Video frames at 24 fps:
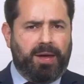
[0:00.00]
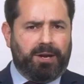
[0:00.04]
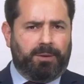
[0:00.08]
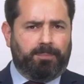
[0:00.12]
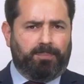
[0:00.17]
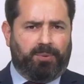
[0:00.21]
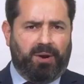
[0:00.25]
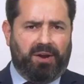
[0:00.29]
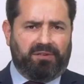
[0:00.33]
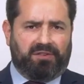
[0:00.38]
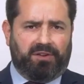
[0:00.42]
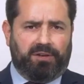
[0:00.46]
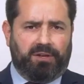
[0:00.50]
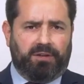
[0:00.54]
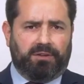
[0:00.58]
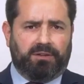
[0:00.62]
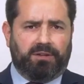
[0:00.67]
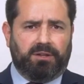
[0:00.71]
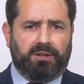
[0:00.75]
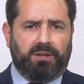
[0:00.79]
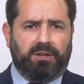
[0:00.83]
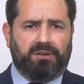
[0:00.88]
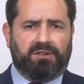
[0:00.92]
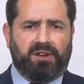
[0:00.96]
Madam
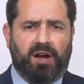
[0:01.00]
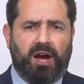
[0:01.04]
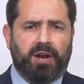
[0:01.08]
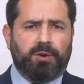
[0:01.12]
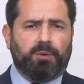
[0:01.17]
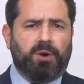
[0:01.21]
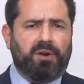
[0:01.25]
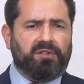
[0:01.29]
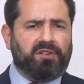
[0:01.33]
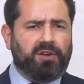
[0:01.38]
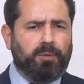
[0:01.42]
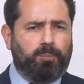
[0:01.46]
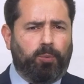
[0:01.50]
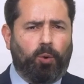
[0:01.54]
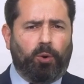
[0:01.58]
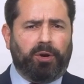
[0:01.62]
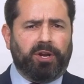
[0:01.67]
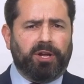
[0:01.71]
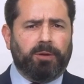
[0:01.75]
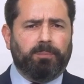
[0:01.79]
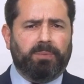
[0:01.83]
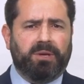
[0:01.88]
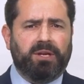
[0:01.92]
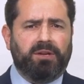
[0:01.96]
President, is UNRWA
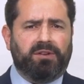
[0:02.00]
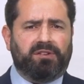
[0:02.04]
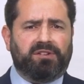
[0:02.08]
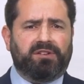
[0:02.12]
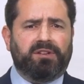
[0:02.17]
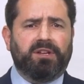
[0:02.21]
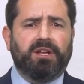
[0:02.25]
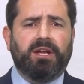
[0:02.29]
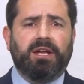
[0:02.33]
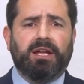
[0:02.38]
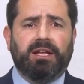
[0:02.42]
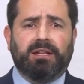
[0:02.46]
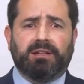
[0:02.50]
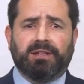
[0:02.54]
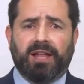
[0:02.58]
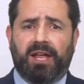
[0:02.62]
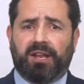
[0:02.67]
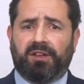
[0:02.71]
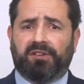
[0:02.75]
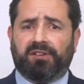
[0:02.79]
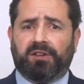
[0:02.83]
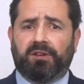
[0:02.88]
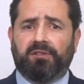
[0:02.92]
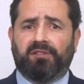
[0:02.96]
supporting peace?
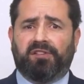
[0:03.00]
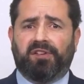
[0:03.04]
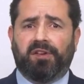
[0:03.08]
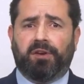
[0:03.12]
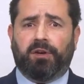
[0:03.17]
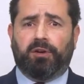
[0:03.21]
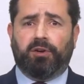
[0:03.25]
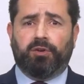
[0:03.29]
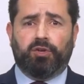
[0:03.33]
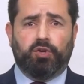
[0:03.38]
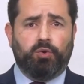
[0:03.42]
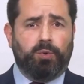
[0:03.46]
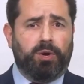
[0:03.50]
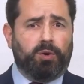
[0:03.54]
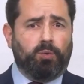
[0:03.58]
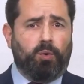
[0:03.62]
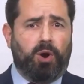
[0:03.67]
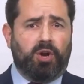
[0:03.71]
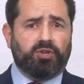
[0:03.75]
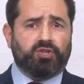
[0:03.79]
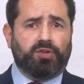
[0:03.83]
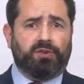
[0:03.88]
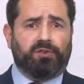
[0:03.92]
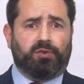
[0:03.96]
Let us consider
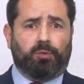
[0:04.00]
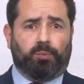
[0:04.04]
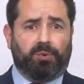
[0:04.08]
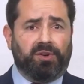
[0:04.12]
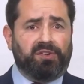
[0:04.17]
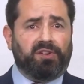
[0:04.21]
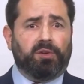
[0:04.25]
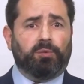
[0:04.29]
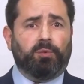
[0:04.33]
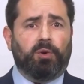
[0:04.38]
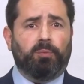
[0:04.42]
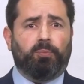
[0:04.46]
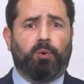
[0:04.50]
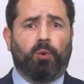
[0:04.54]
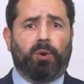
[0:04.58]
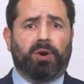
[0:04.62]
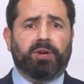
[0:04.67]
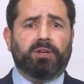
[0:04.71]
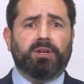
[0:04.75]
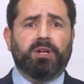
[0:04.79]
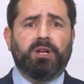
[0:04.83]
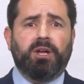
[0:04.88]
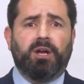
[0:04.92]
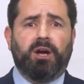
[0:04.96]
UN Watch's recent
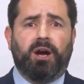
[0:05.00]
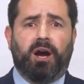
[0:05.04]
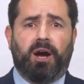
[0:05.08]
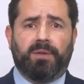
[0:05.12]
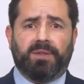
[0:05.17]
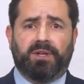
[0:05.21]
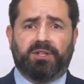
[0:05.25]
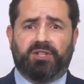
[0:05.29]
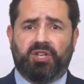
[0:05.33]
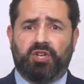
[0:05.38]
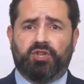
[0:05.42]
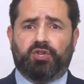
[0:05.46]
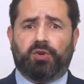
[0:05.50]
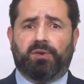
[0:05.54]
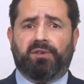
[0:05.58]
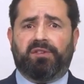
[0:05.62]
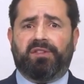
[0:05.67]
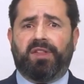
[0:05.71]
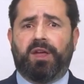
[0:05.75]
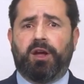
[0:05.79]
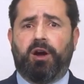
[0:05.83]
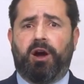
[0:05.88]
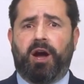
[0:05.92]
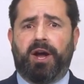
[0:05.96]
report on the
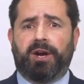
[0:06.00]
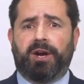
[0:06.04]
teachers they